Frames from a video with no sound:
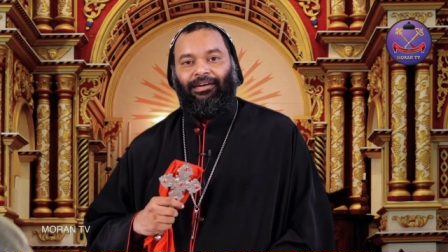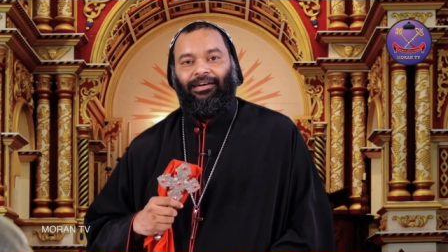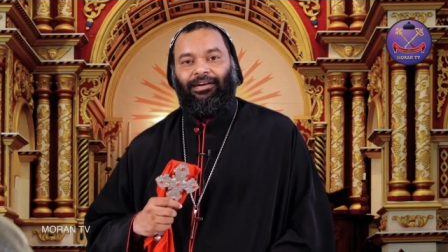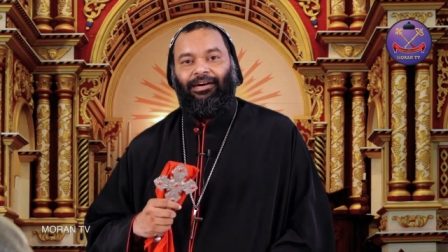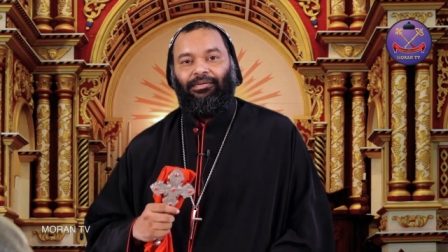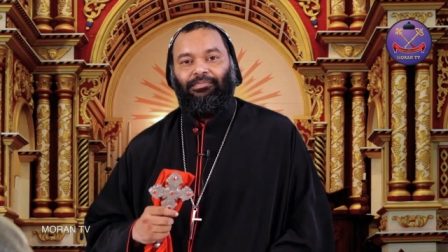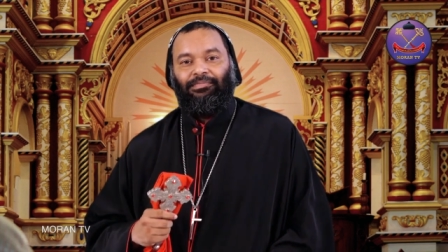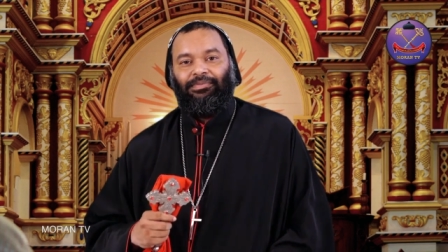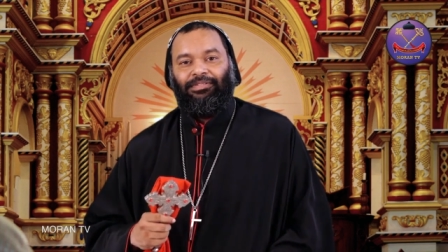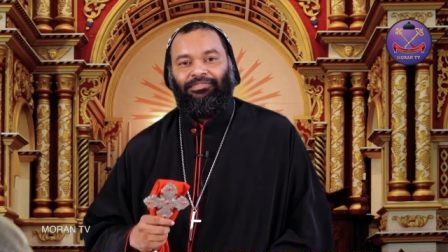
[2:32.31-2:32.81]

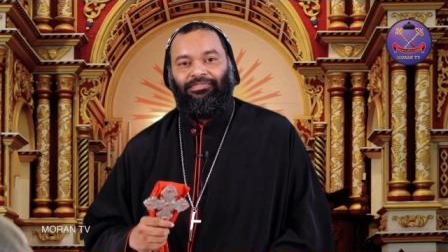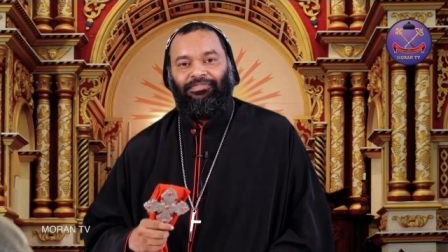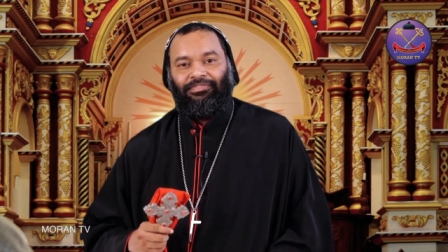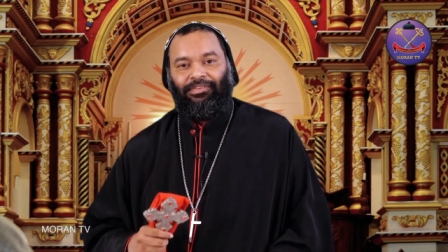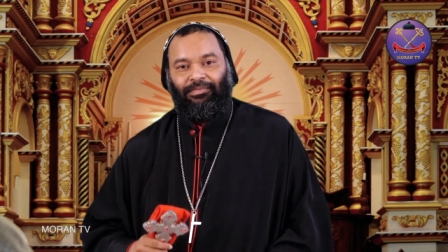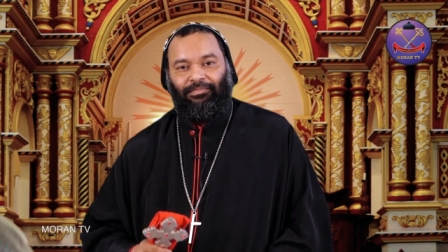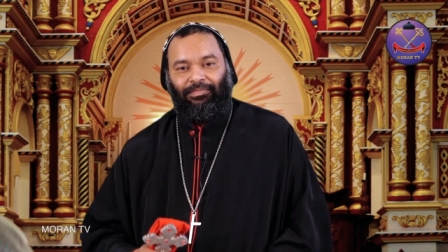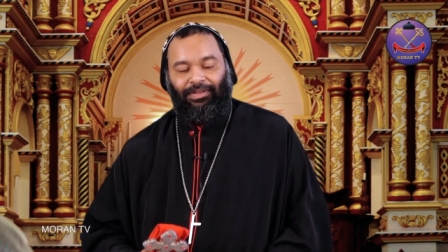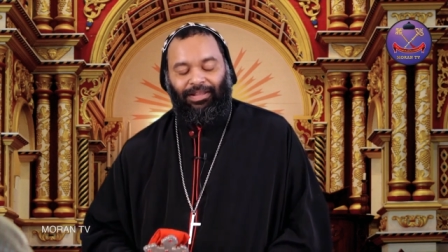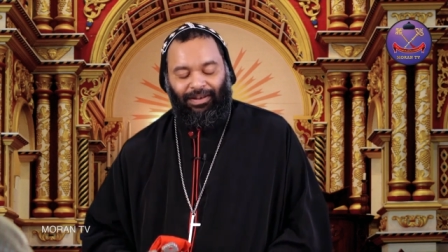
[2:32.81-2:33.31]
comes
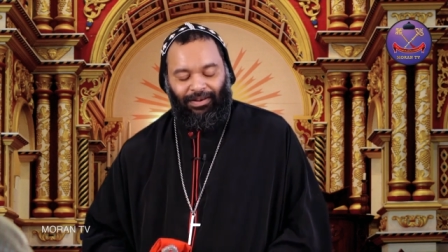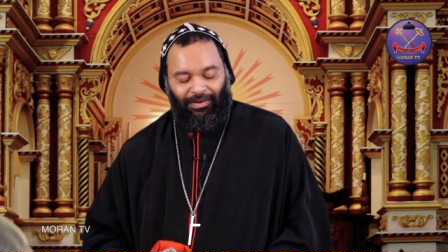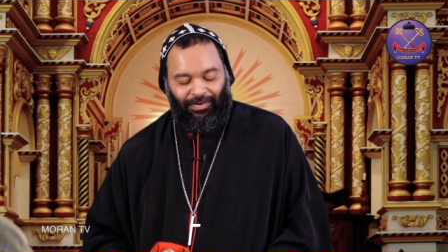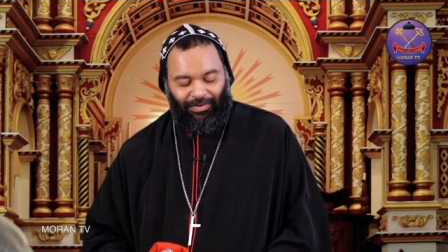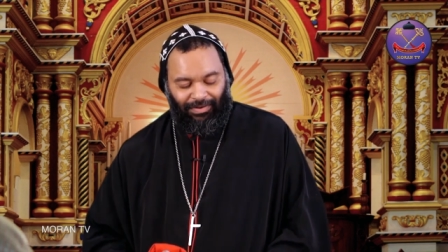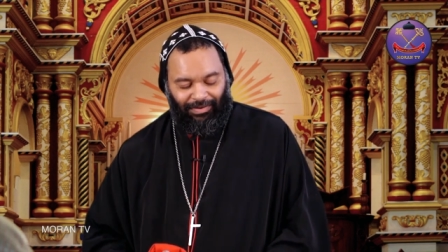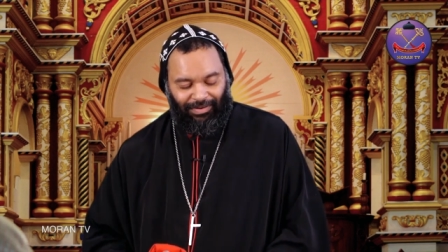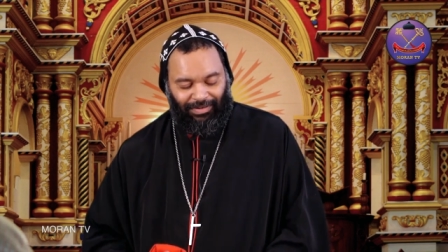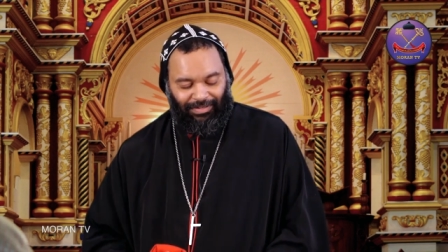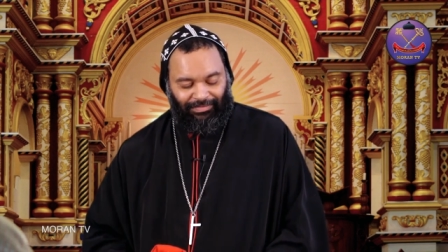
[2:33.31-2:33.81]
from the
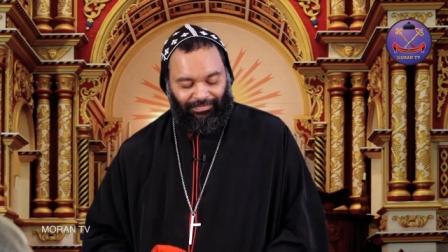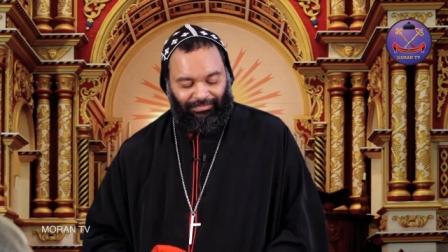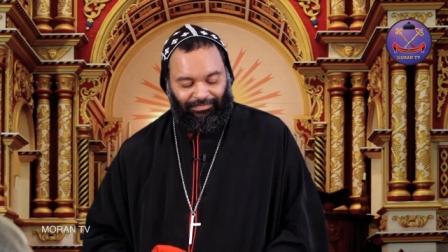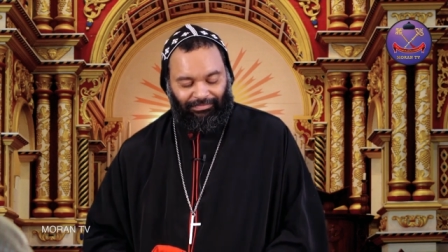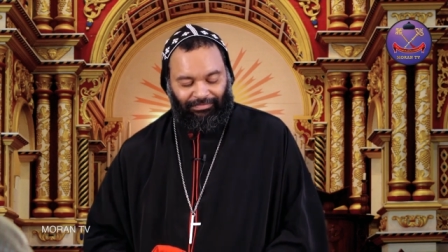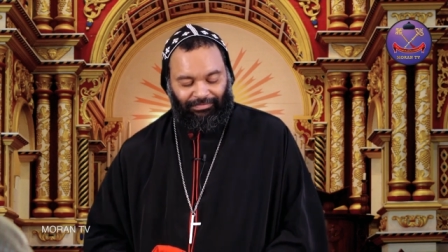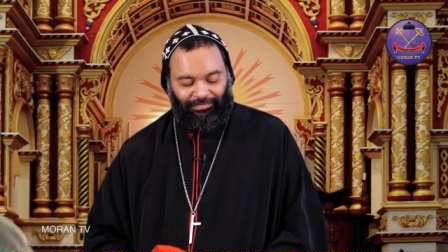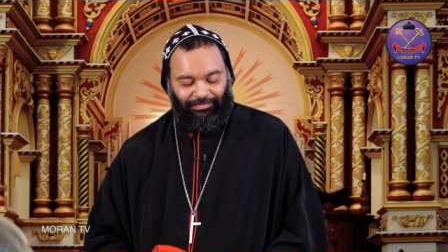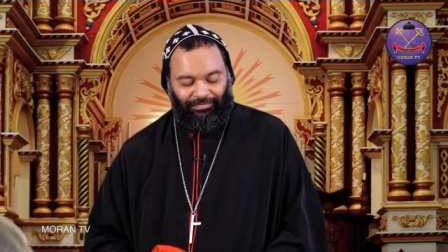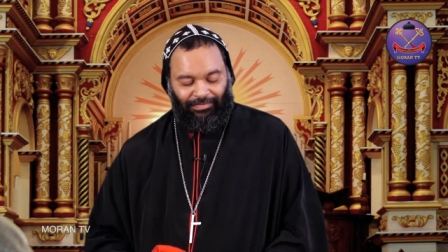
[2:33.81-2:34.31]
Lord
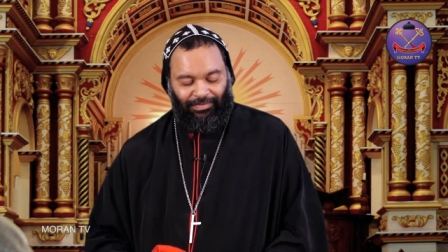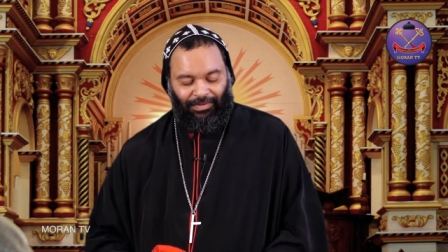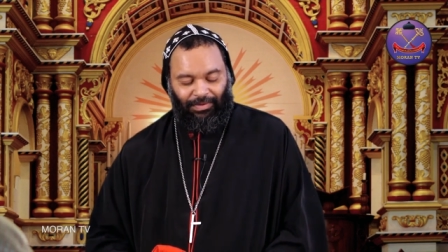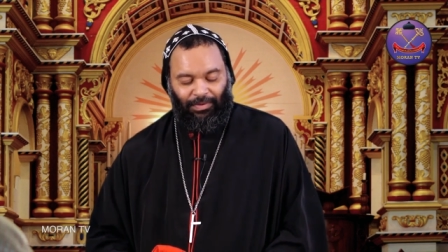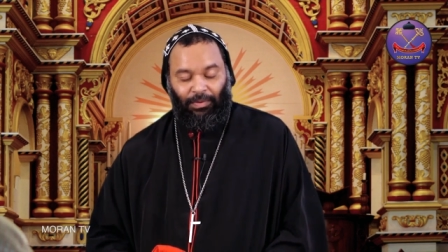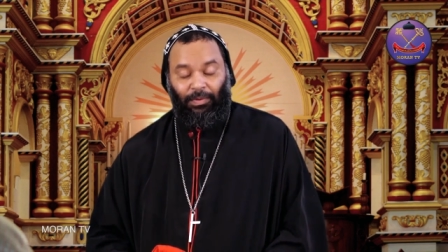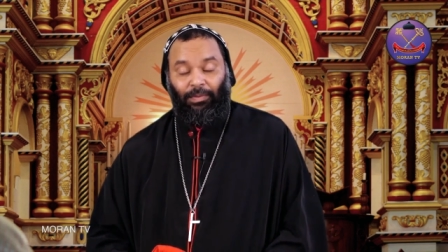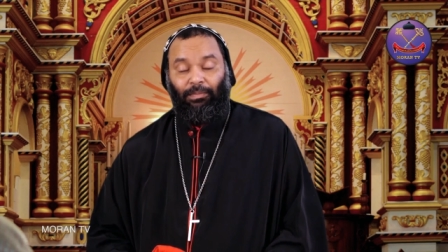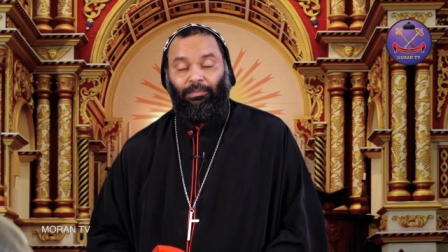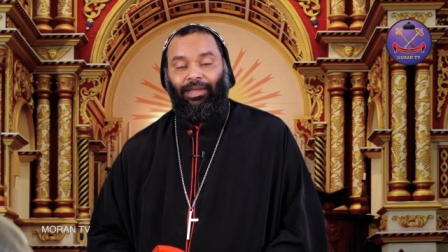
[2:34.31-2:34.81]

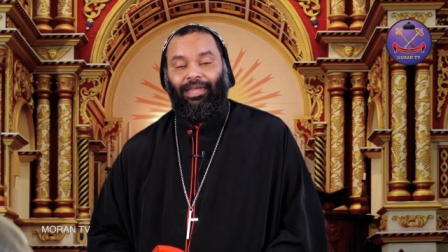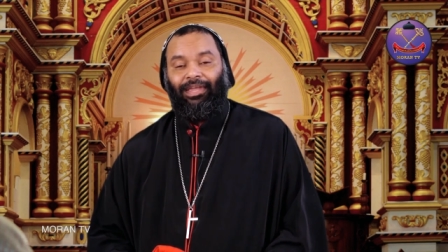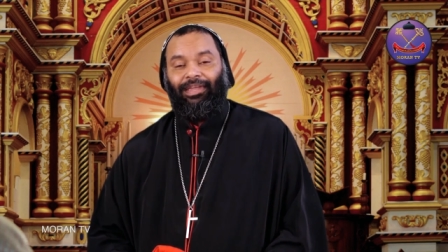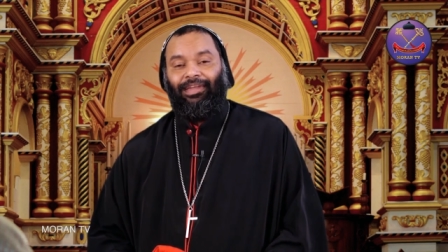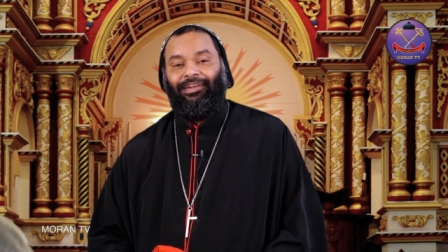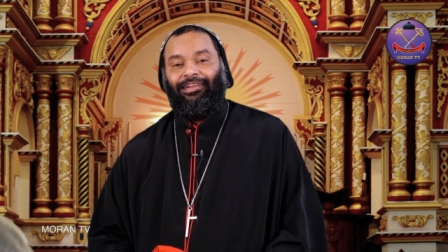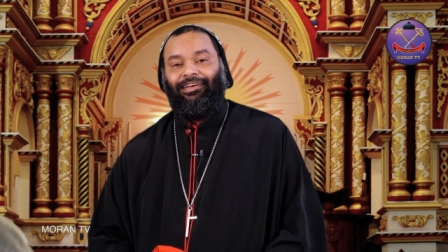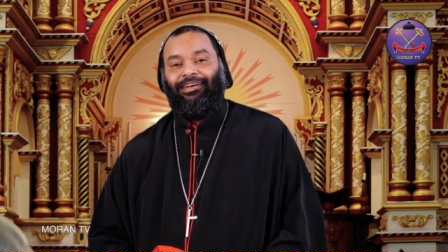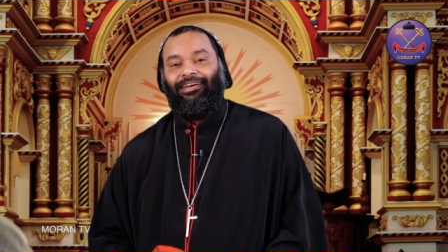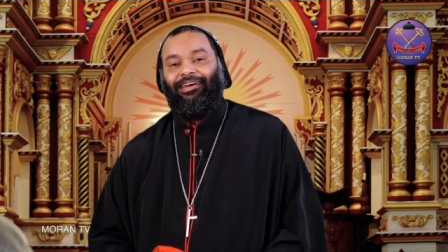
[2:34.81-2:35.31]
who
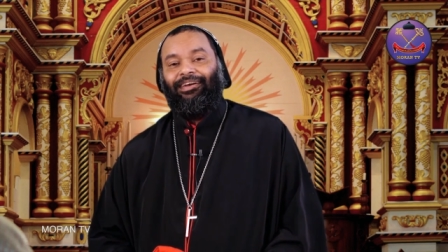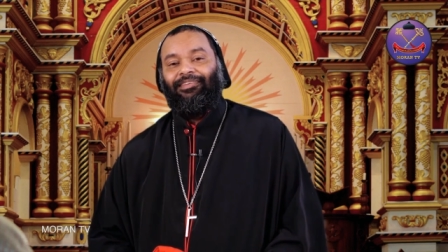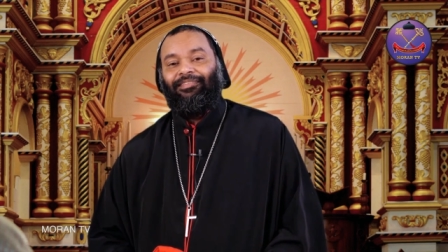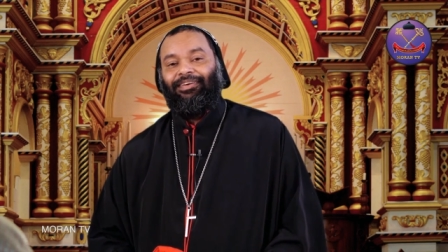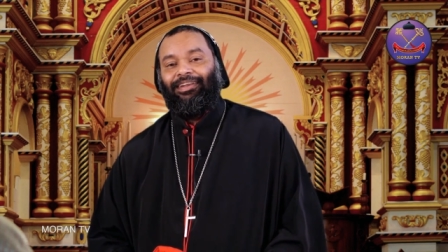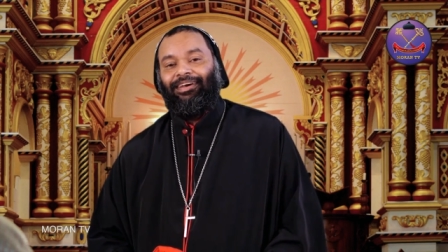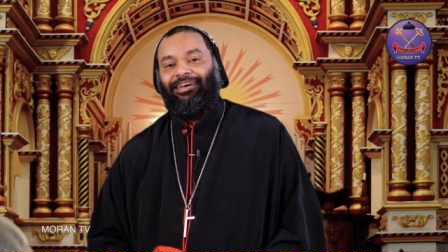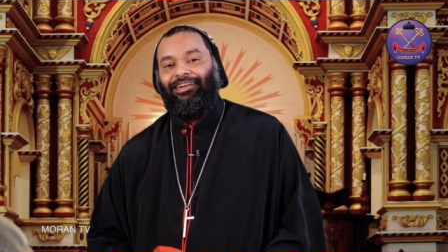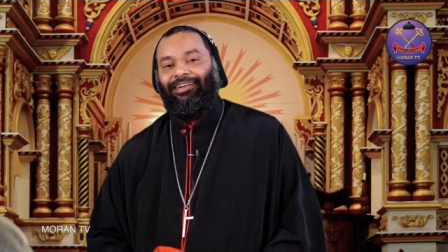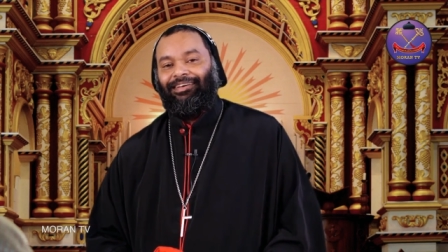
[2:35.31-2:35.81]
made
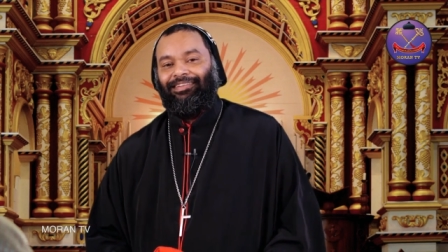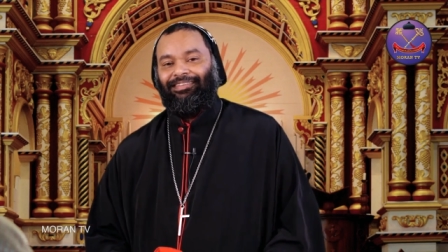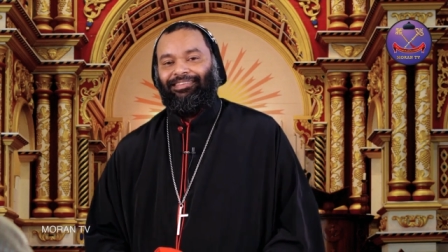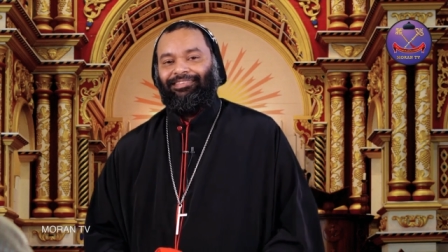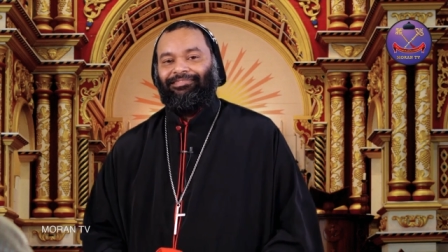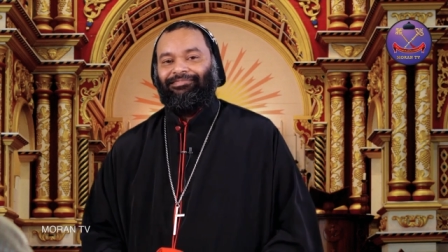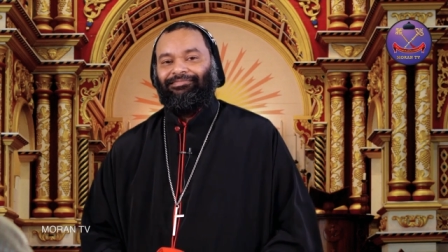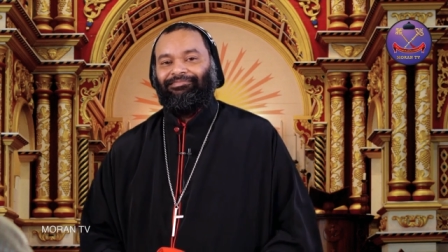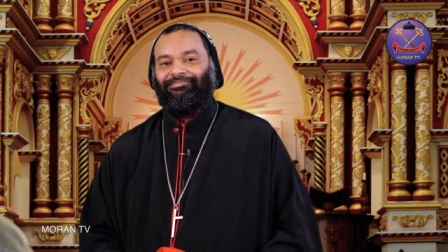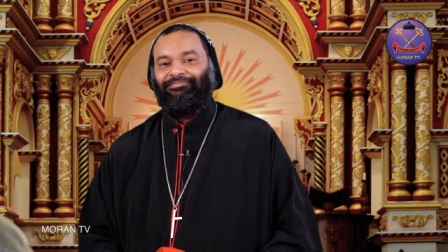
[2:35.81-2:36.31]
heaven and earth.